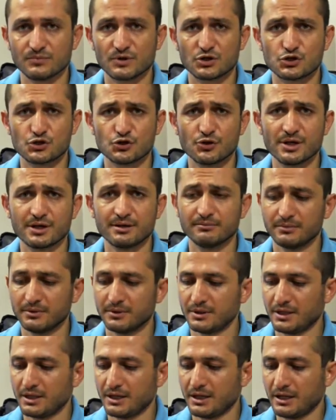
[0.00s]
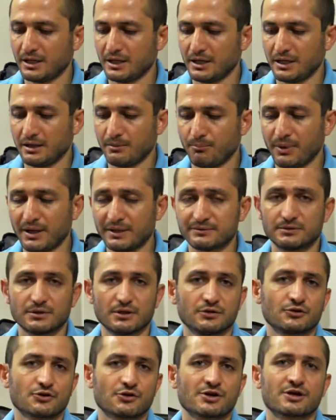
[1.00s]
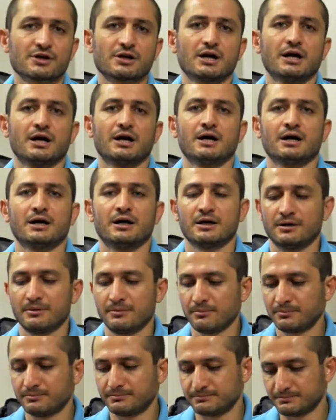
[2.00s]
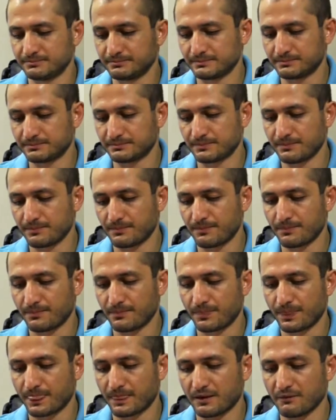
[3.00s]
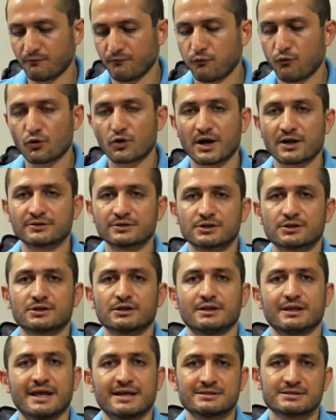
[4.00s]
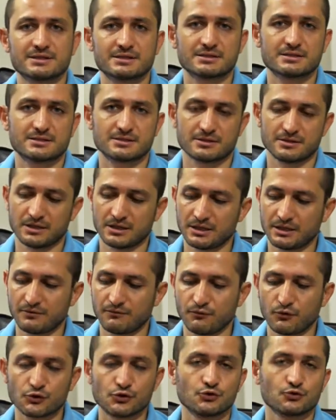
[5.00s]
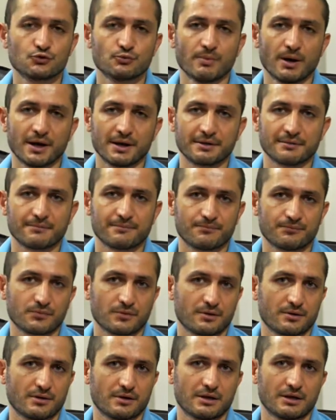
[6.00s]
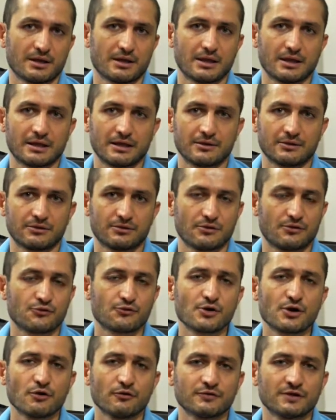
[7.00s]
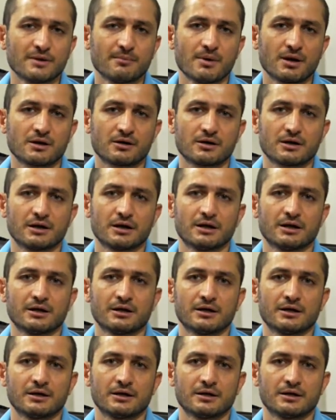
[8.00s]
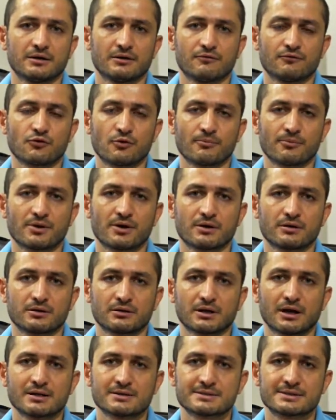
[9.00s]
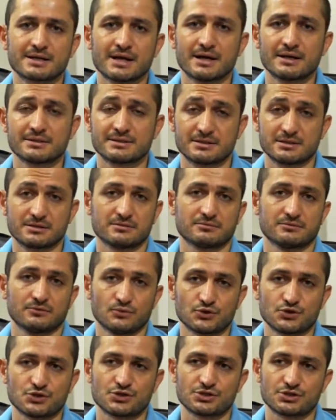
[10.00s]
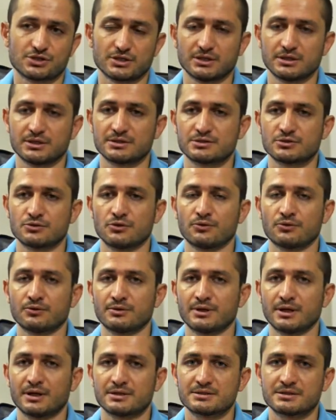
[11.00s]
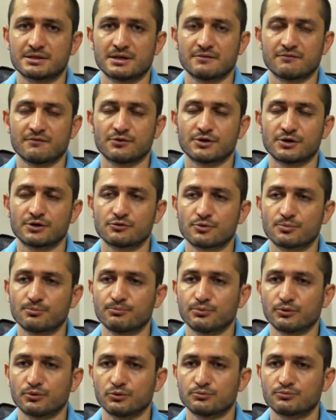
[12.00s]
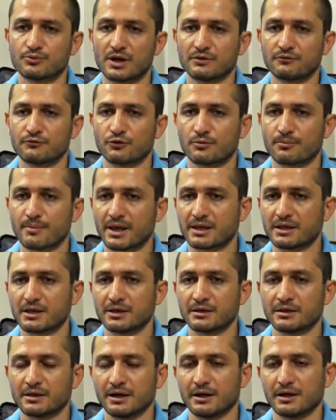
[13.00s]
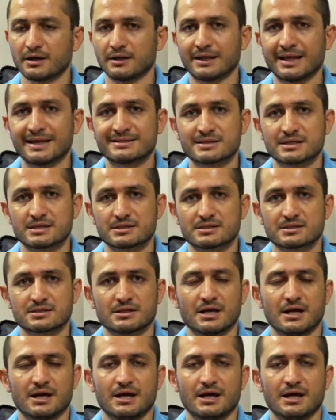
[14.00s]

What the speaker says: shooting. But there are 4 other lenses for you to buy. 3 of them are from ILCE, which is known as a very good brand for making lenses.